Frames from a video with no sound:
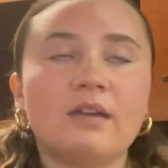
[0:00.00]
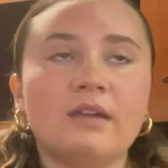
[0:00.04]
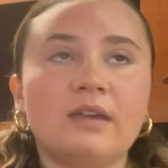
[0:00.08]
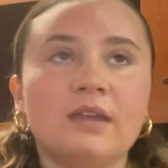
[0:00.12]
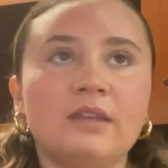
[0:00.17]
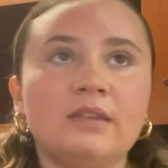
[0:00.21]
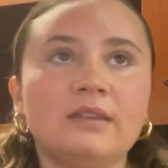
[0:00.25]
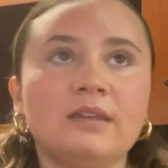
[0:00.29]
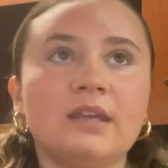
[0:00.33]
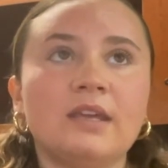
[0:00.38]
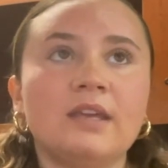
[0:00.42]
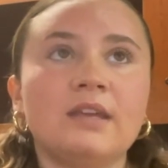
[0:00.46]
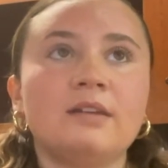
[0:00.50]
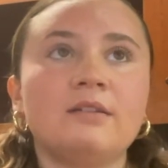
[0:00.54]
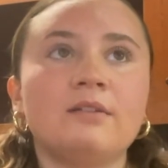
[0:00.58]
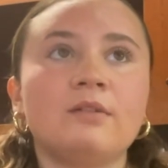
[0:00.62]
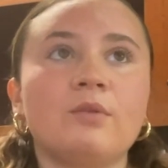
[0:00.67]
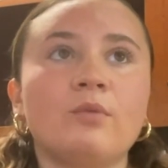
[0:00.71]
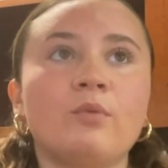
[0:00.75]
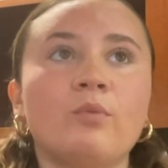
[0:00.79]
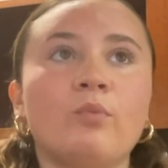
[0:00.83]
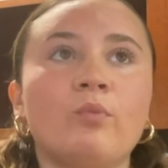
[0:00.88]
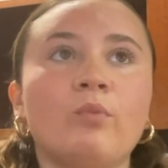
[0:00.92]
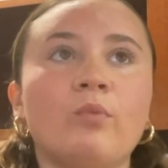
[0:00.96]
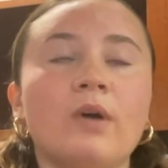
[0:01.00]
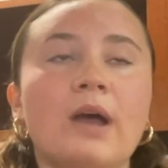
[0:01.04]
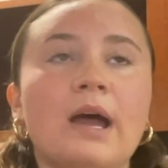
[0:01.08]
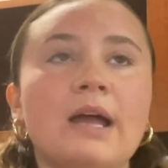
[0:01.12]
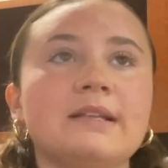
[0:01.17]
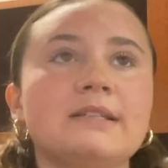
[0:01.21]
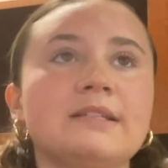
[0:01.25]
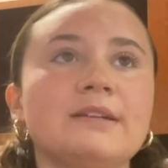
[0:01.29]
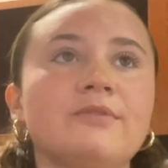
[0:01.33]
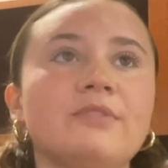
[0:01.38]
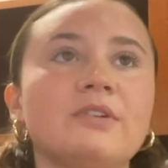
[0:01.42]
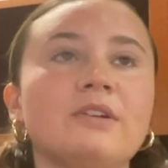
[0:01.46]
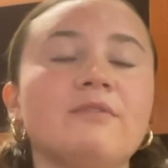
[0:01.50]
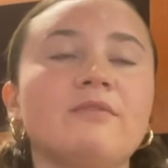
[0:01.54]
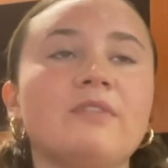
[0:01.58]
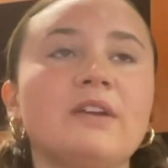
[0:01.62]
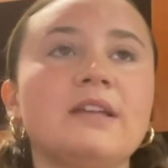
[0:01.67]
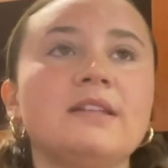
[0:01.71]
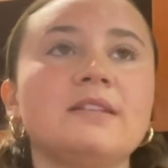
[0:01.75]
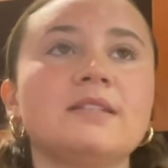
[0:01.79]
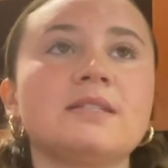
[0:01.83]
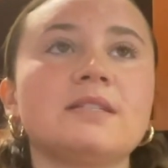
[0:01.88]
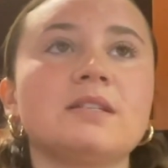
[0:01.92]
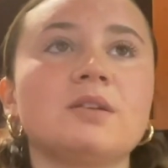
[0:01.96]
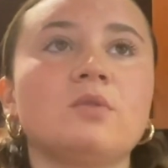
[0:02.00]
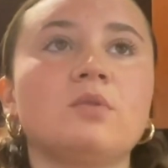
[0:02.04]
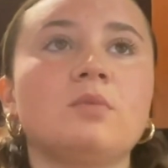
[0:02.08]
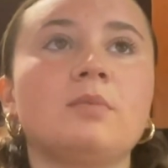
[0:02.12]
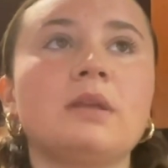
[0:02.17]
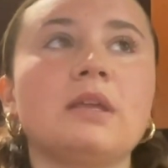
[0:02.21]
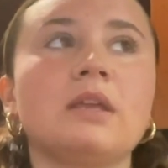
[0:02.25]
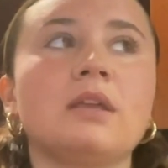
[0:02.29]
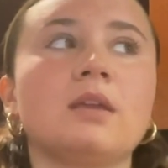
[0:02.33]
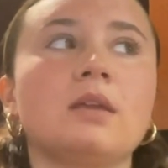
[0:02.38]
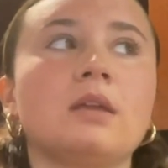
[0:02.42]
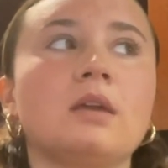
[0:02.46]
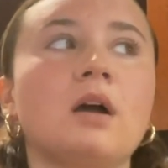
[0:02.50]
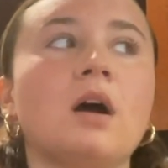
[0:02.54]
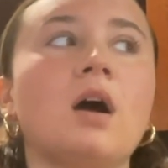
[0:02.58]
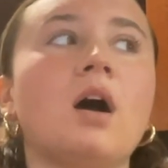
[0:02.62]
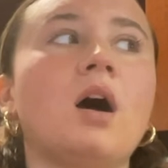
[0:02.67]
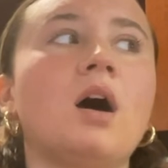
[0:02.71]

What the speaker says: And then at different events, it would be